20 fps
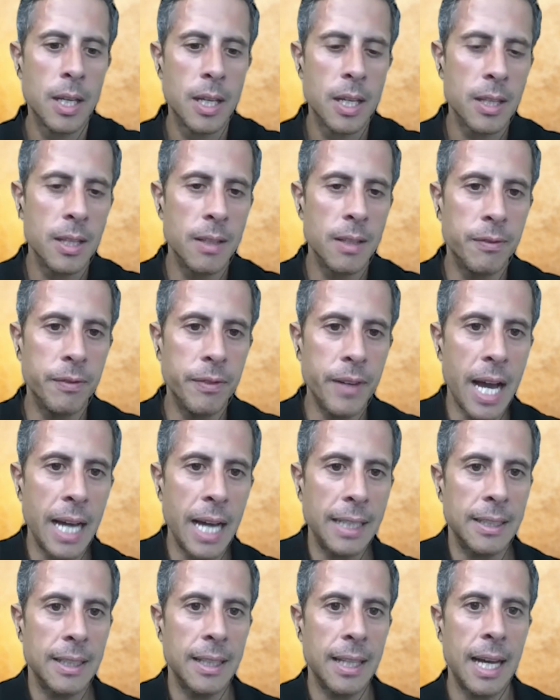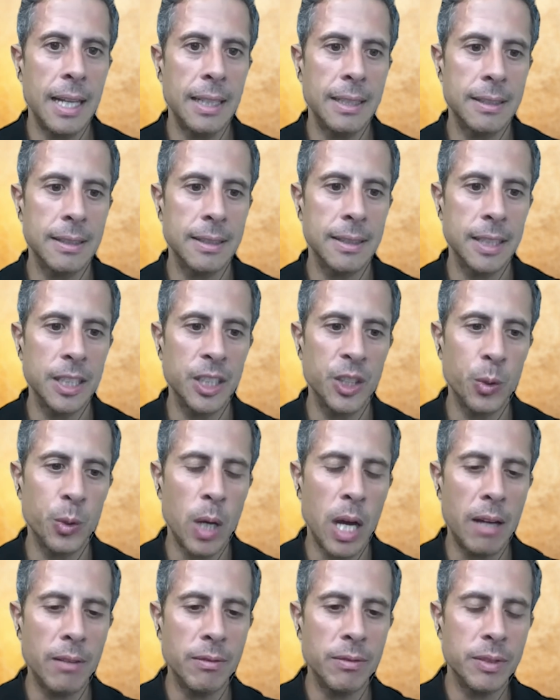the fact that you
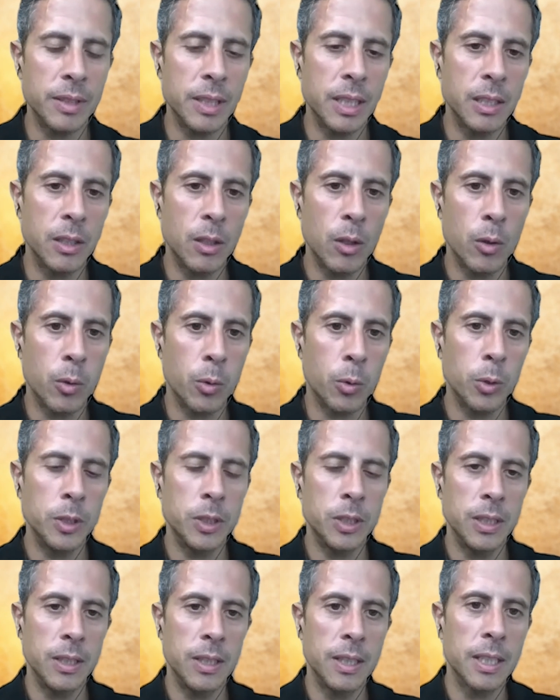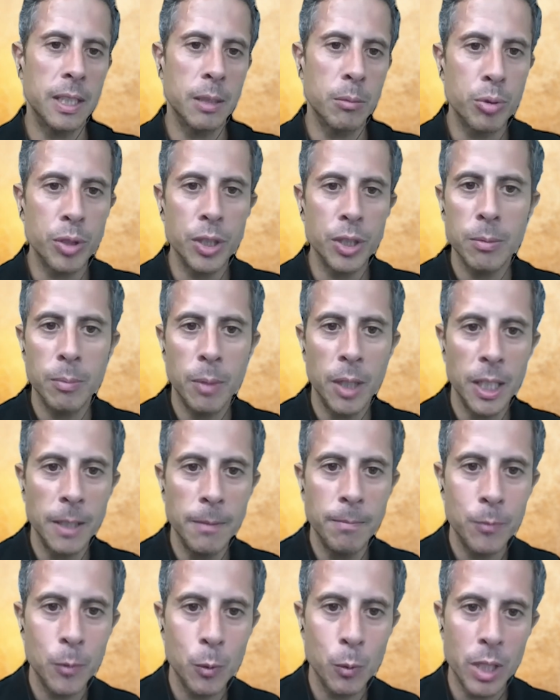have an authority that can print money,
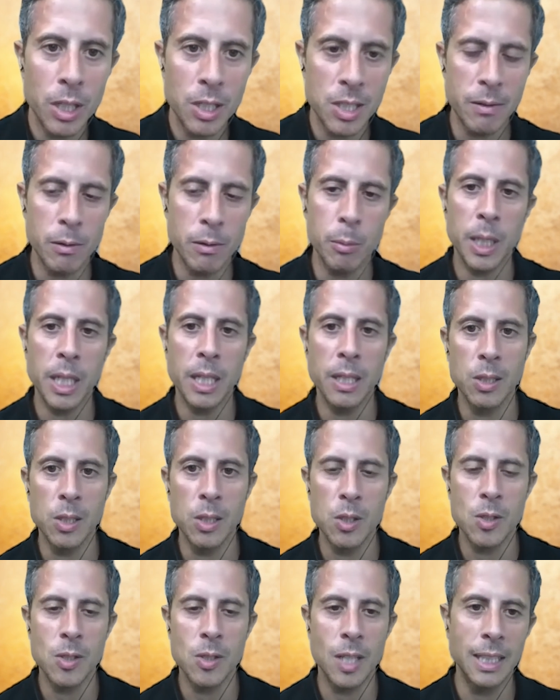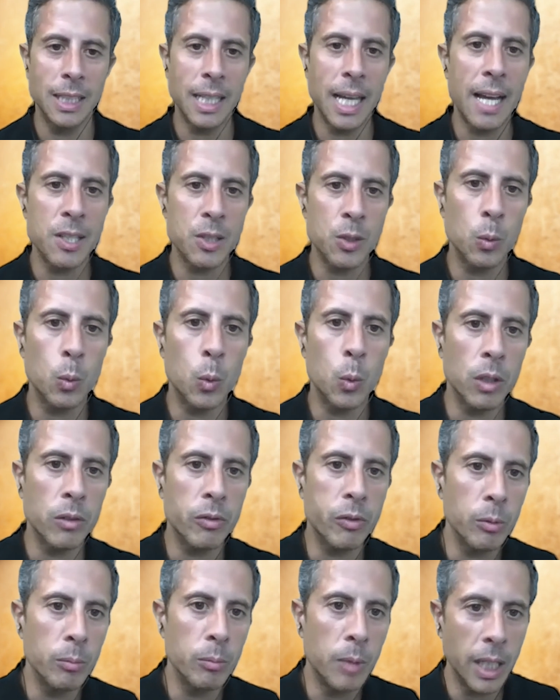whereas everybody else in society has to work
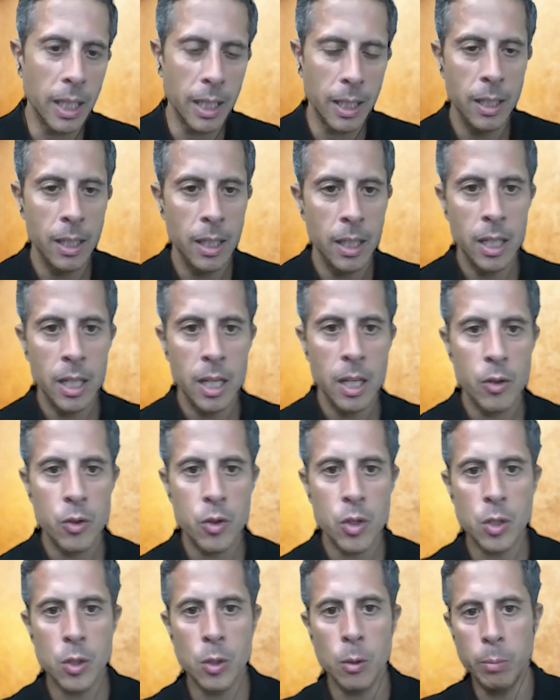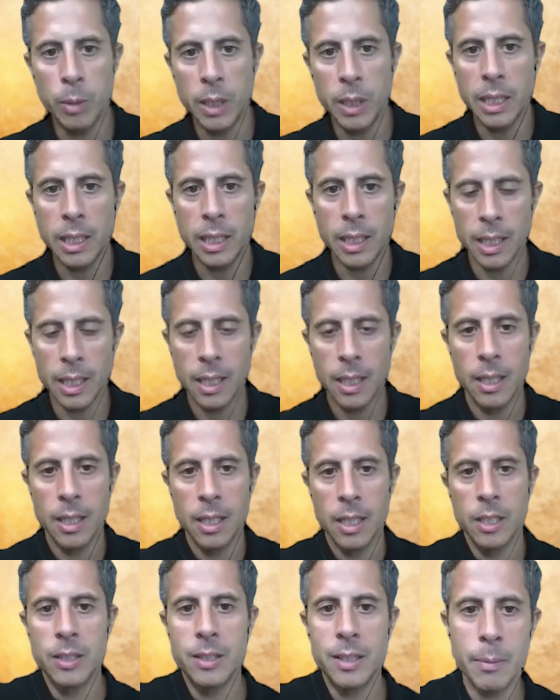for money, just completely
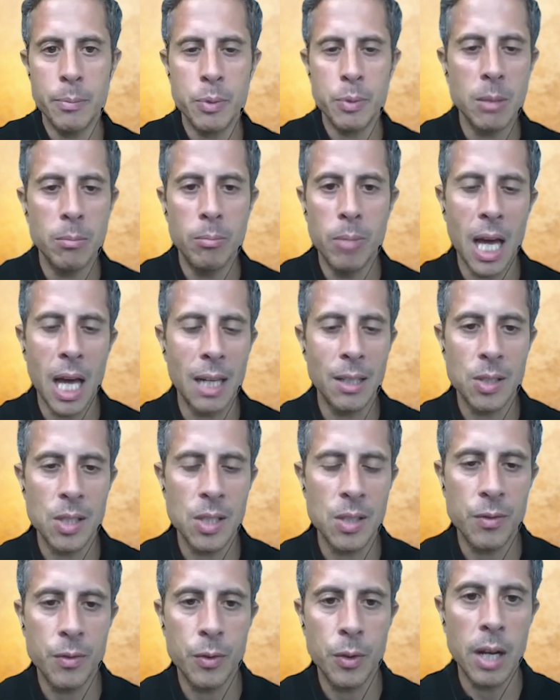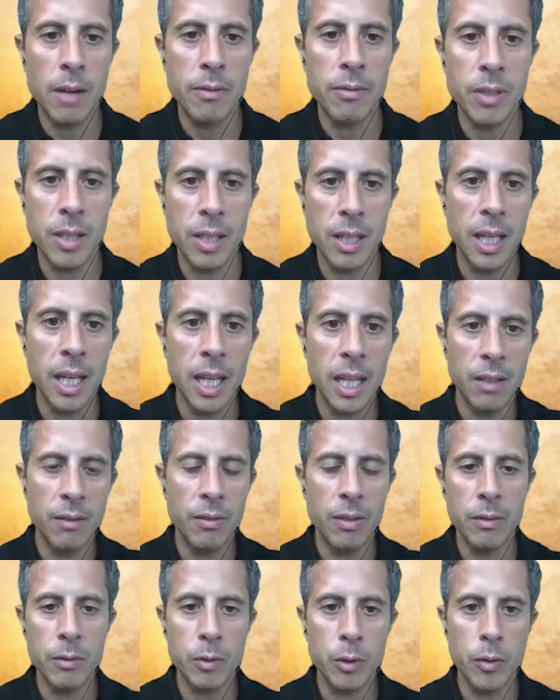tips the balances for everything in the
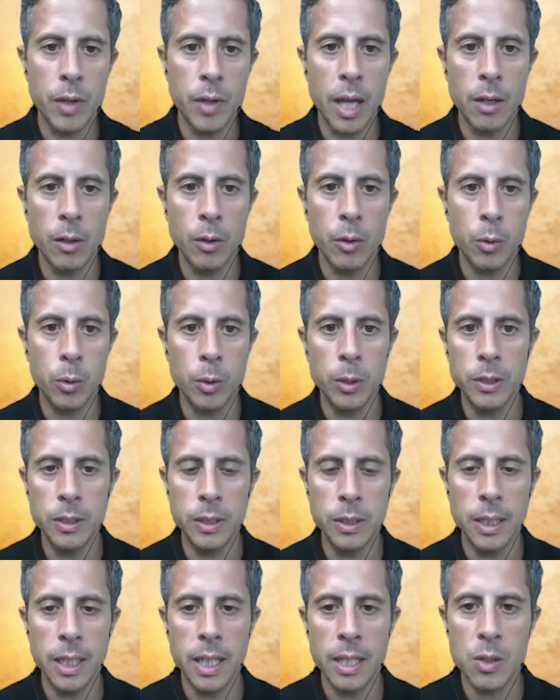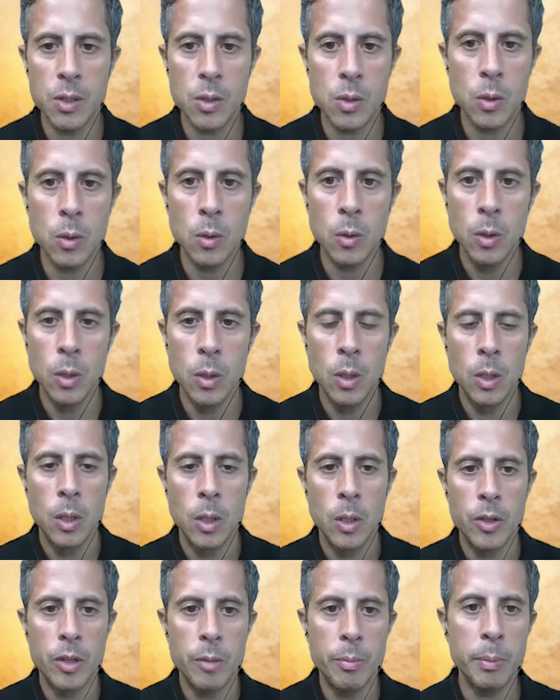favor of that authority. And so
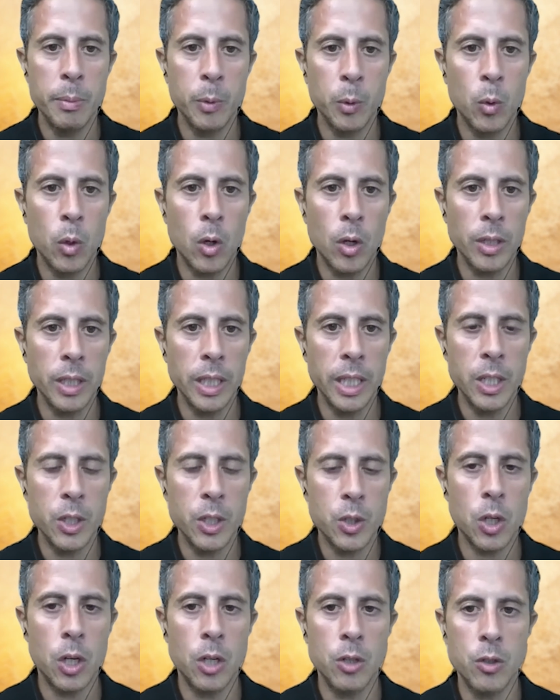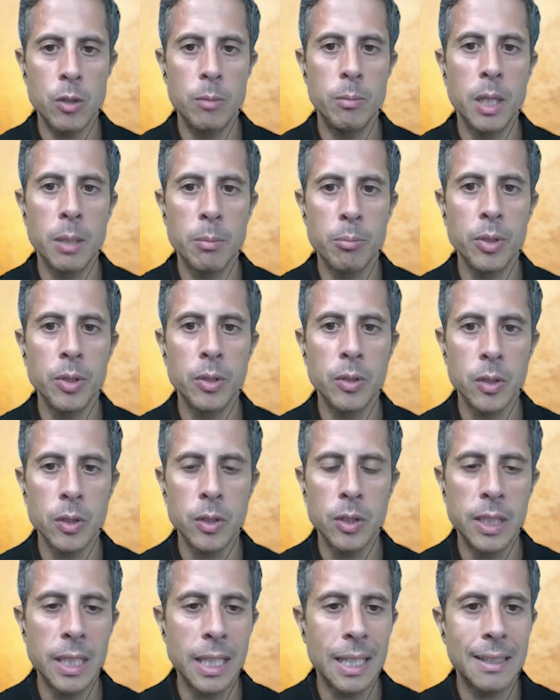the people who are in charge of the money printer
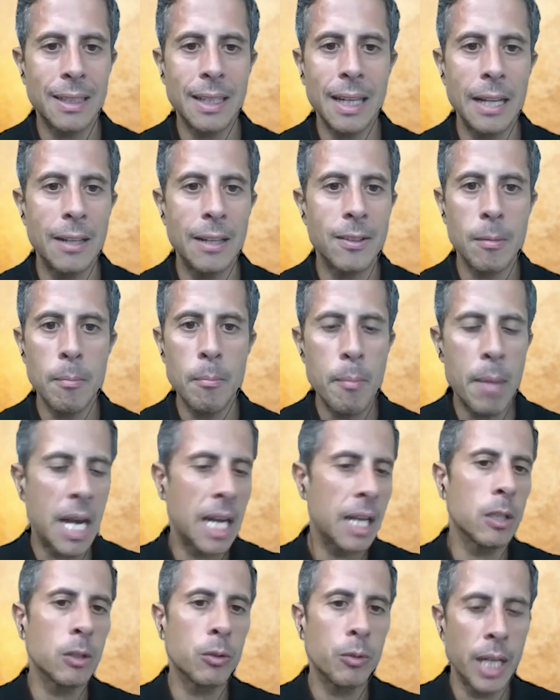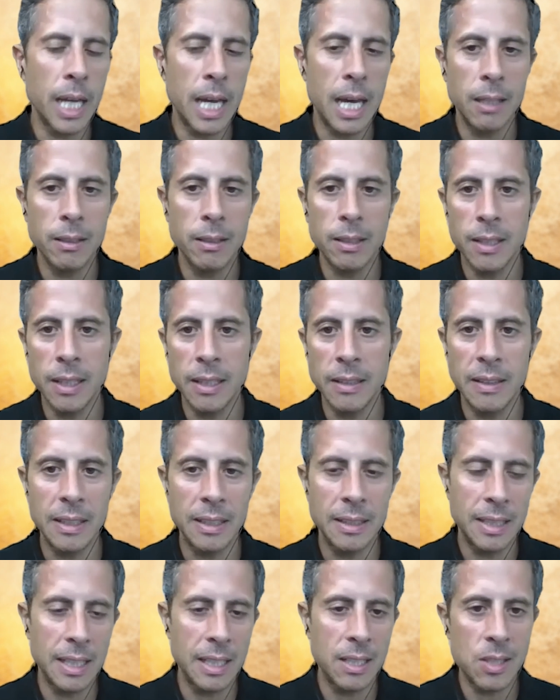dictate medical reality, they
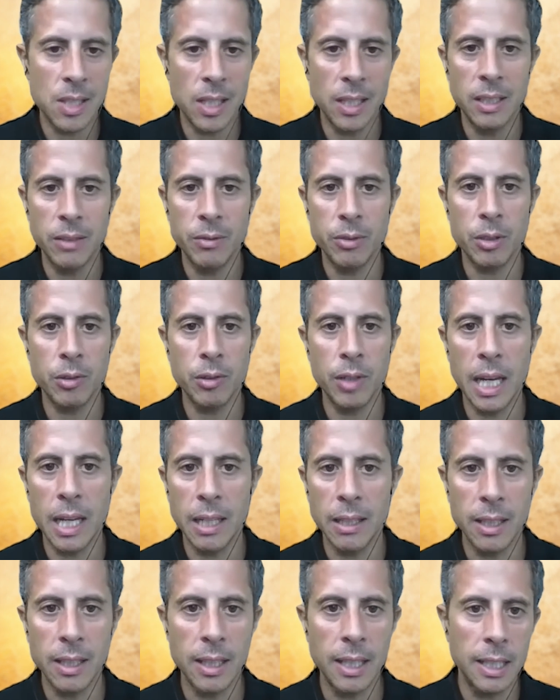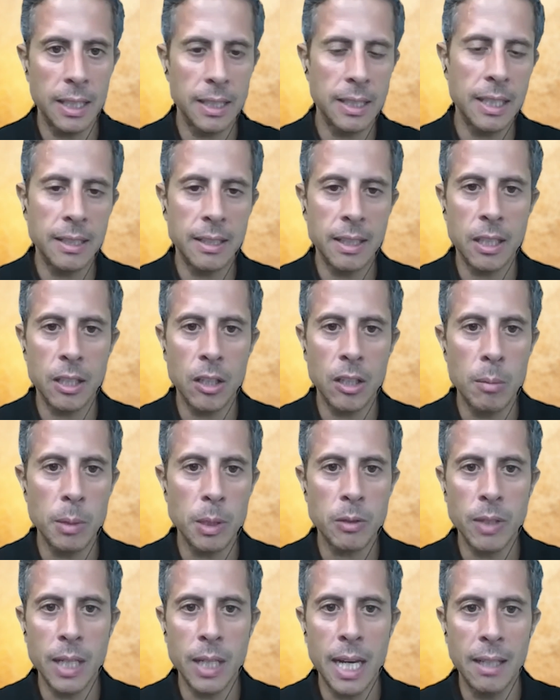dictate scientific reality, they dictate
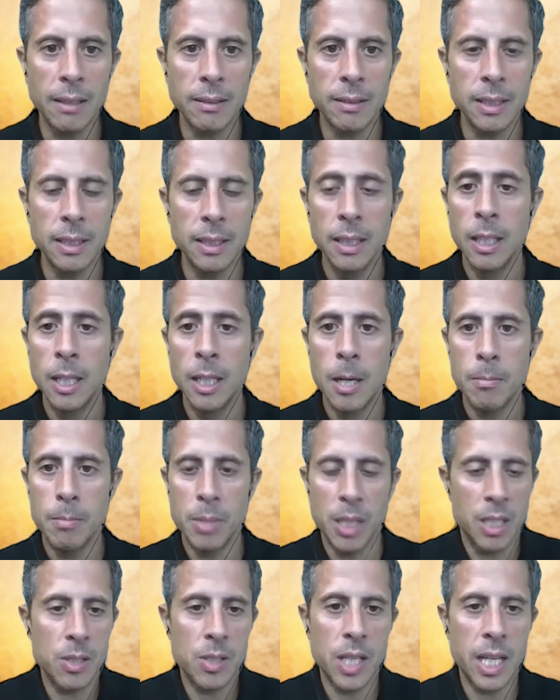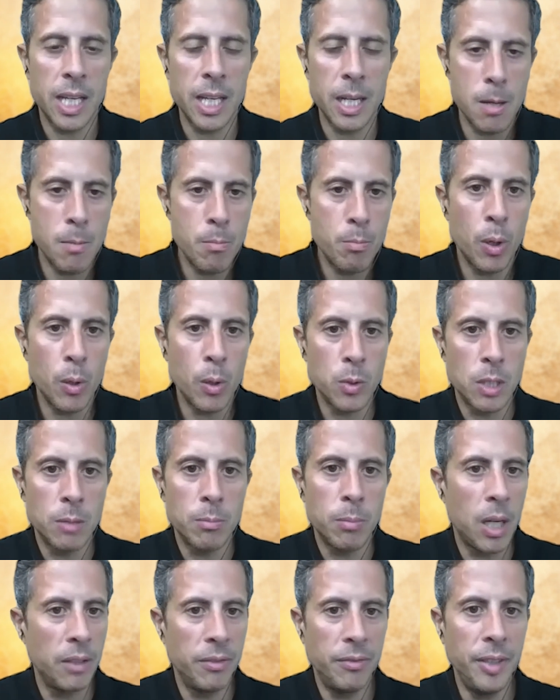economic reality, because they can impose it
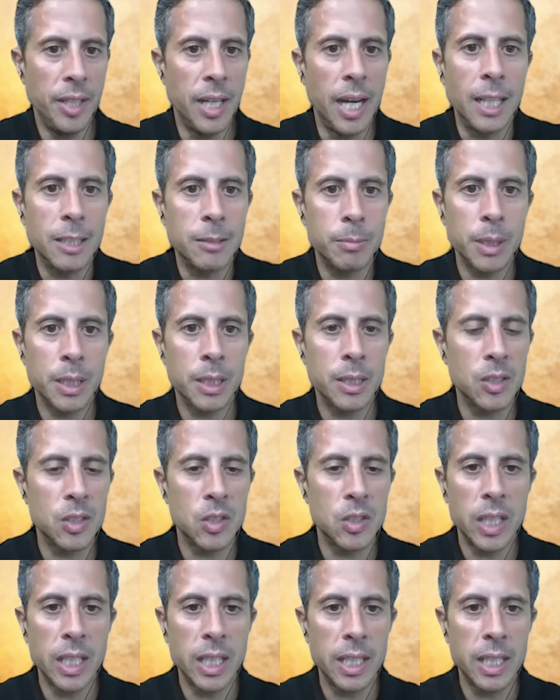by fiat, because they